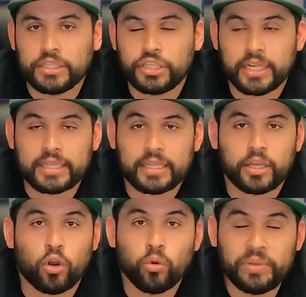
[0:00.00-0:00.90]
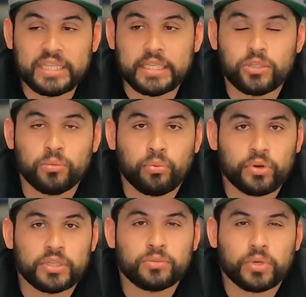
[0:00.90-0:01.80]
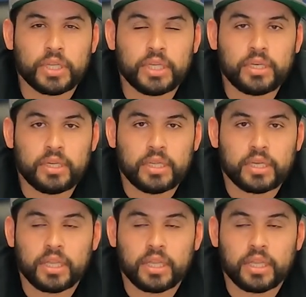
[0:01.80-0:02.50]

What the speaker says: check that the OBDII port is working.